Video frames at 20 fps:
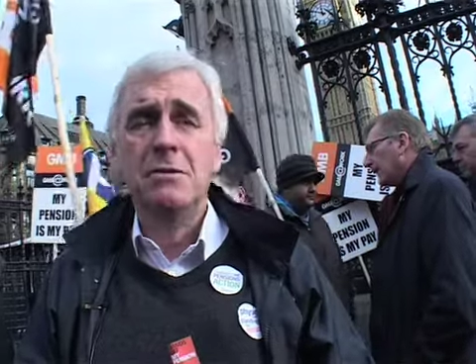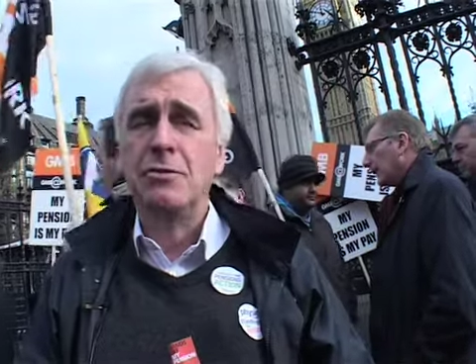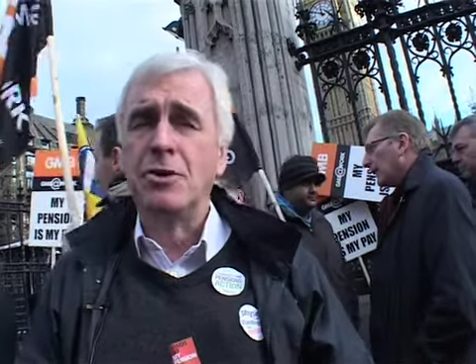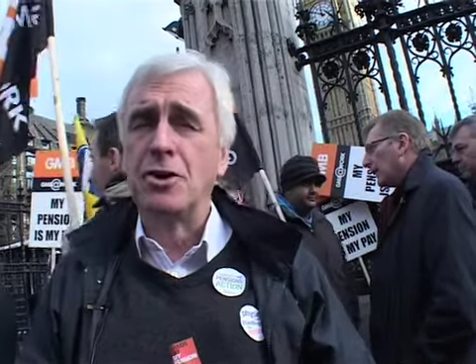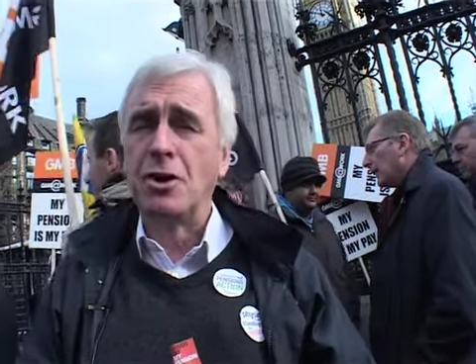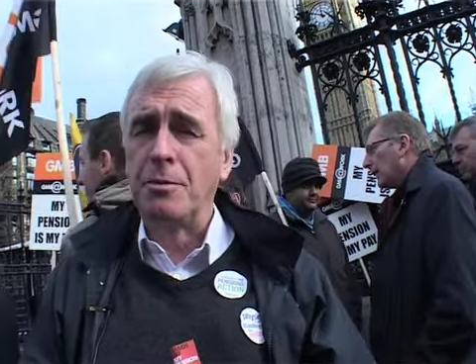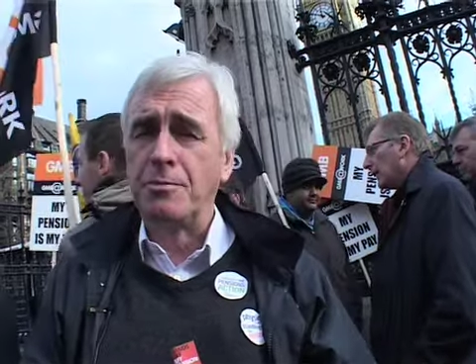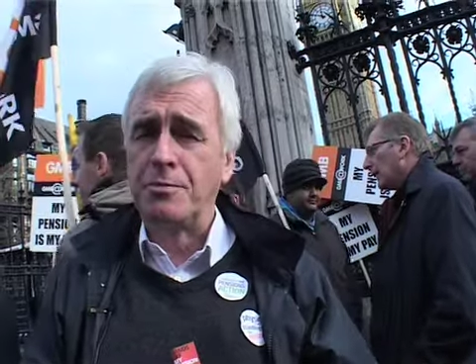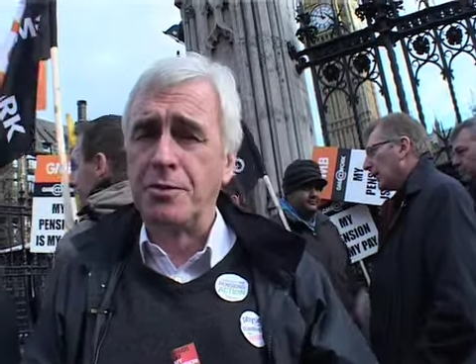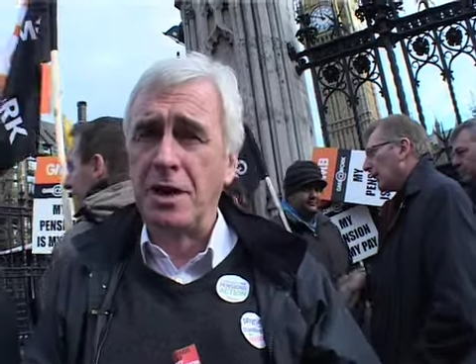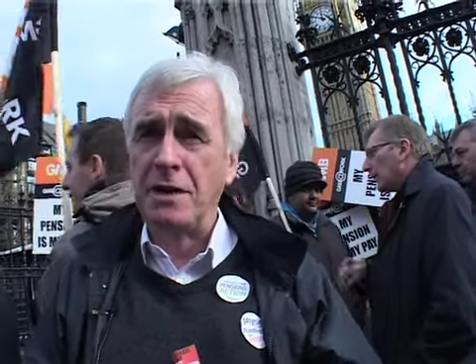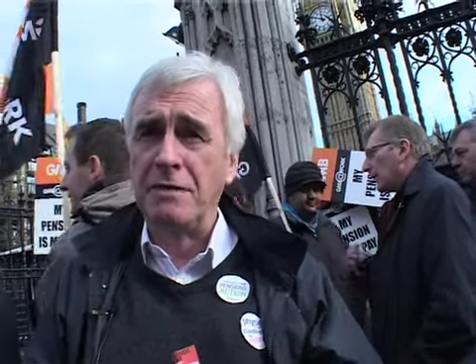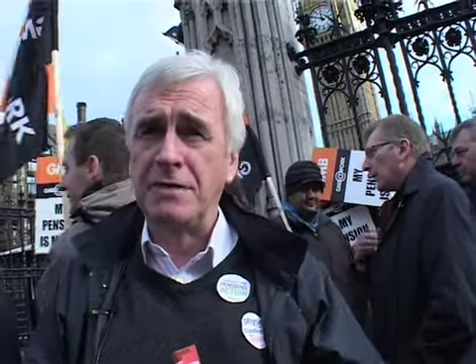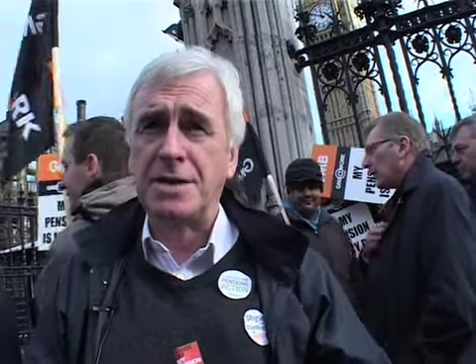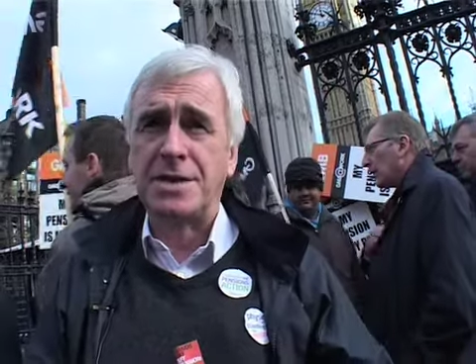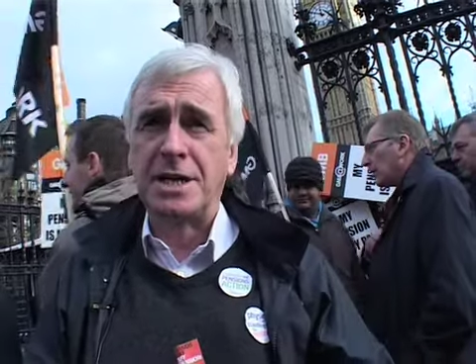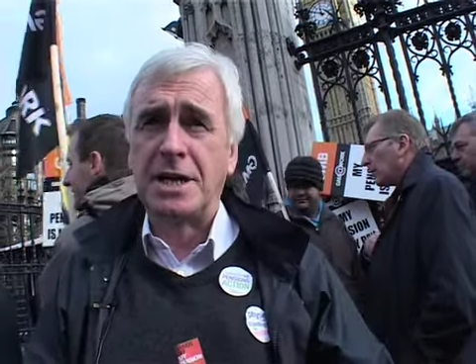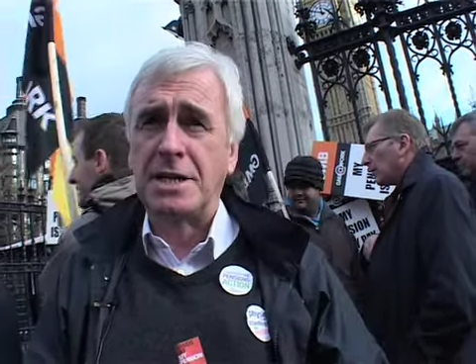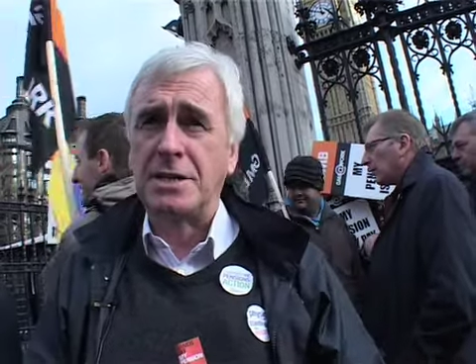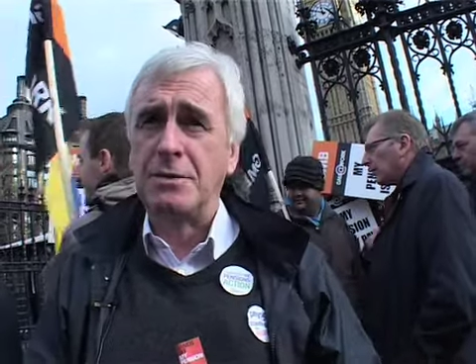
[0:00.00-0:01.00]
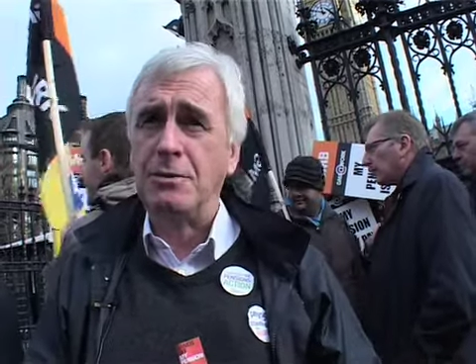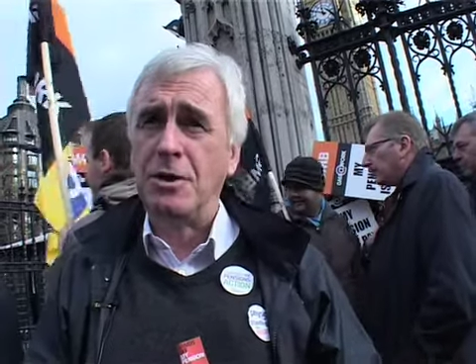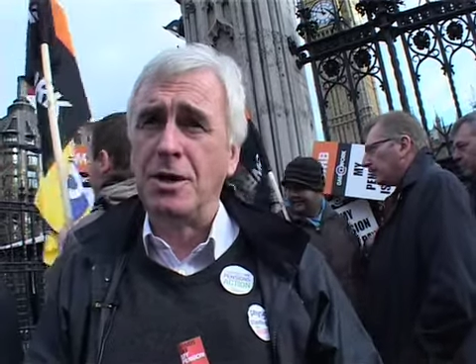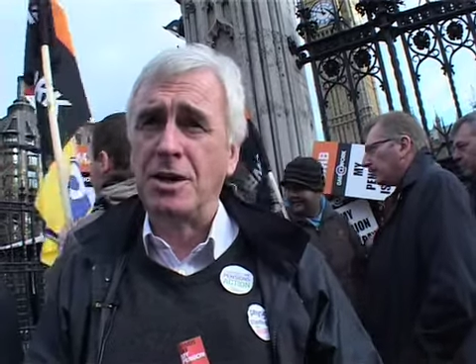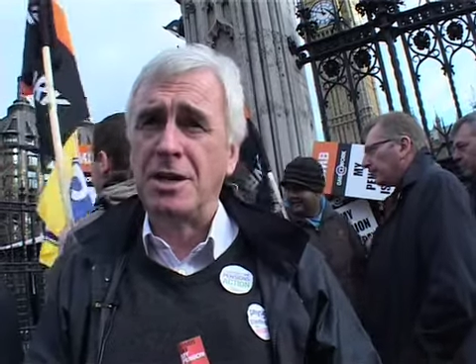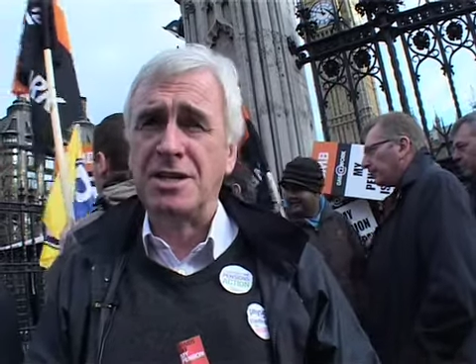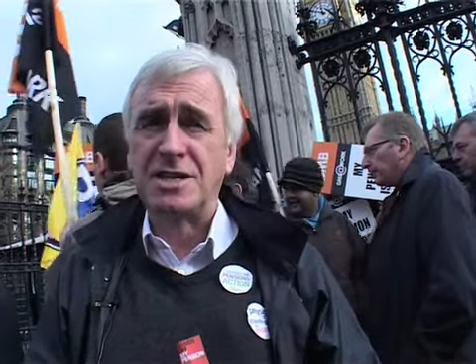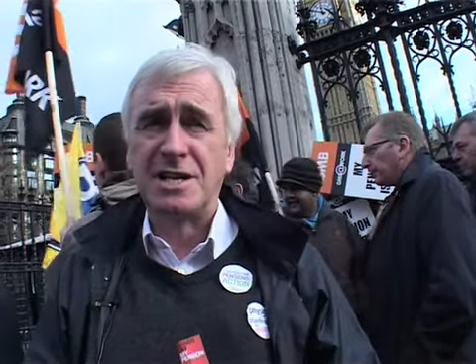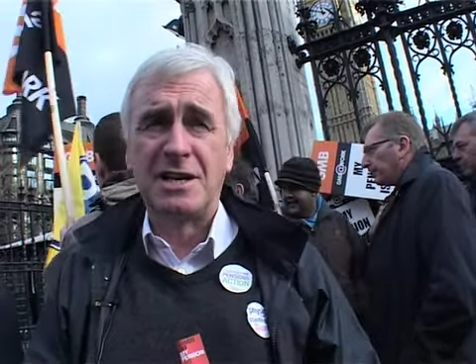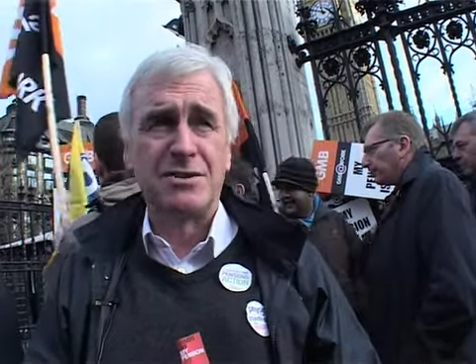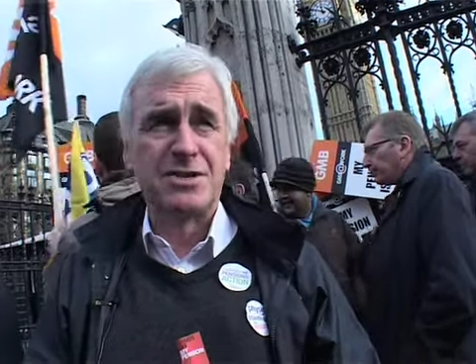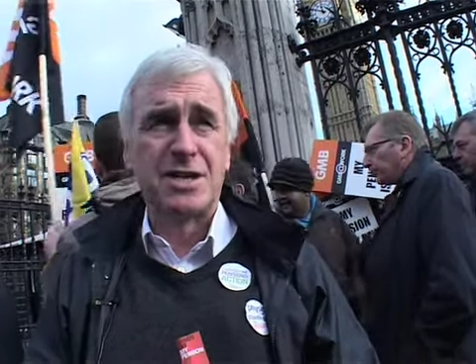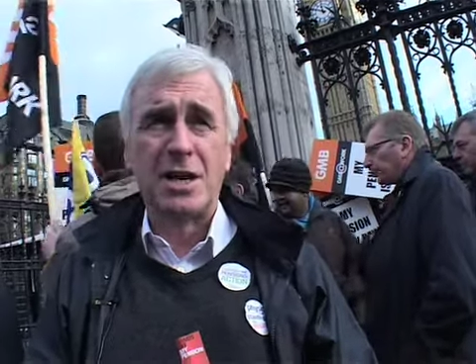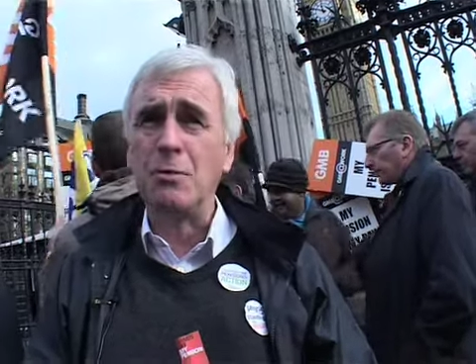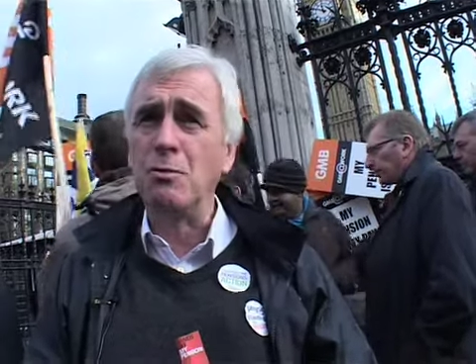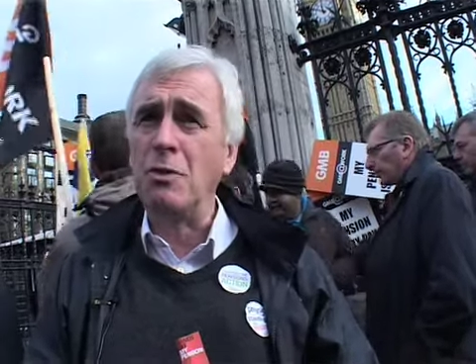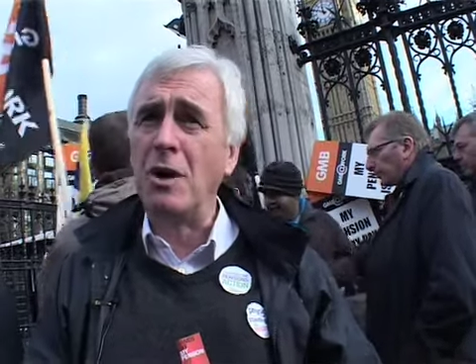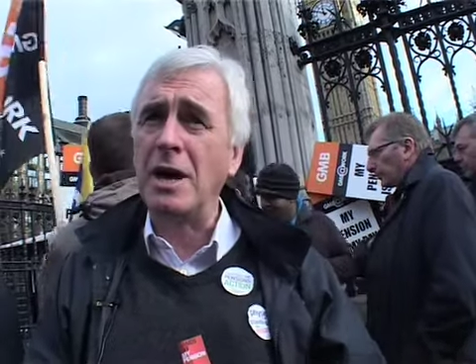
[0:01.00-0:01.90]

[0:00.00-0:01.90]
We've got private sector workers now saying,